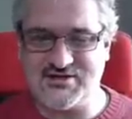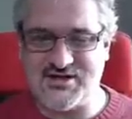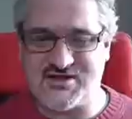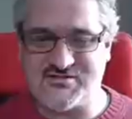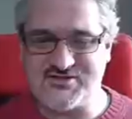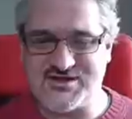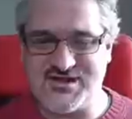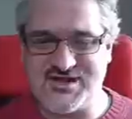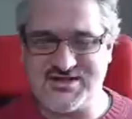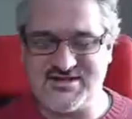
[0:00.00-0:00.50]
I've
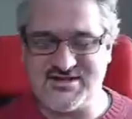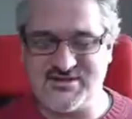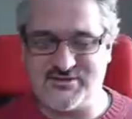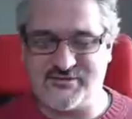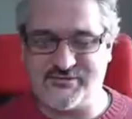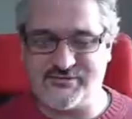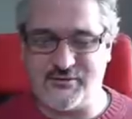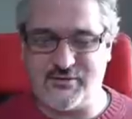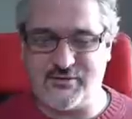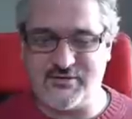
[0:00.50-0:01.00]
selected all
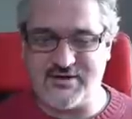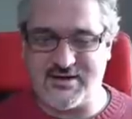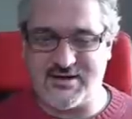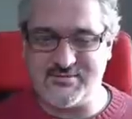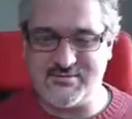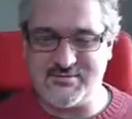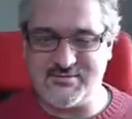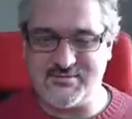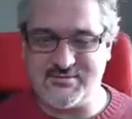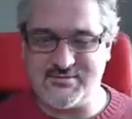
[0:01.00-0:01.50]
four.
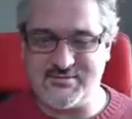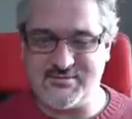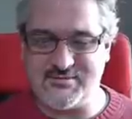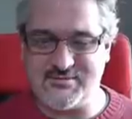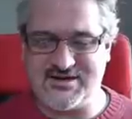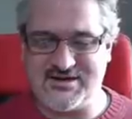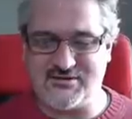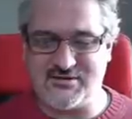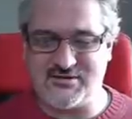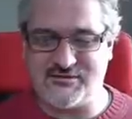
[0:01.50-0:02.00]
That means
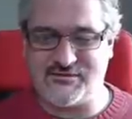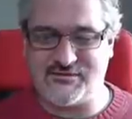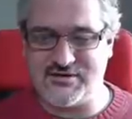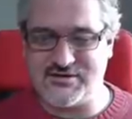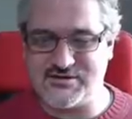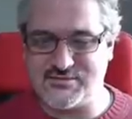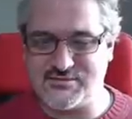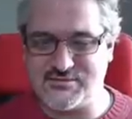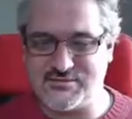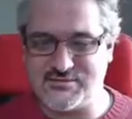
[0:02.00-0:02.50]
click on the
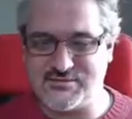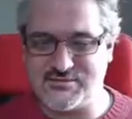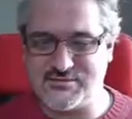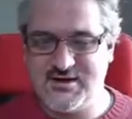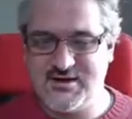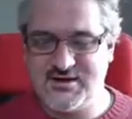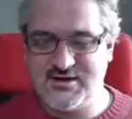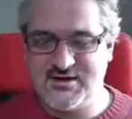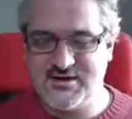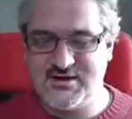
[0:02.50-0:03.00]
first one,
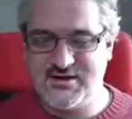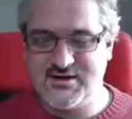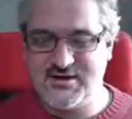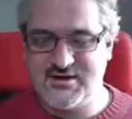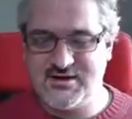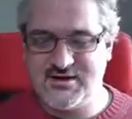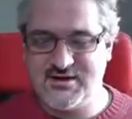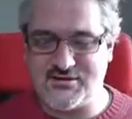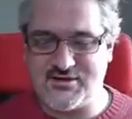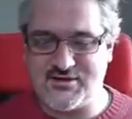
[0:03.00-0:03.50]
shift
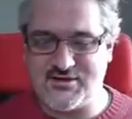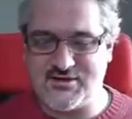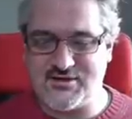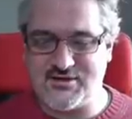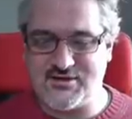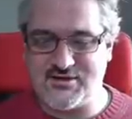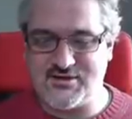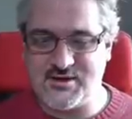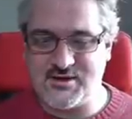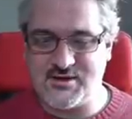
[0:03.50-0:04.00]
click on the
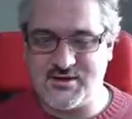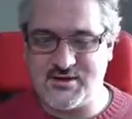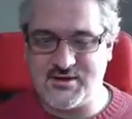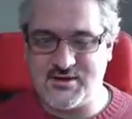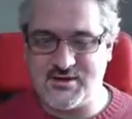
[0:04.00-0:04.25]
last one,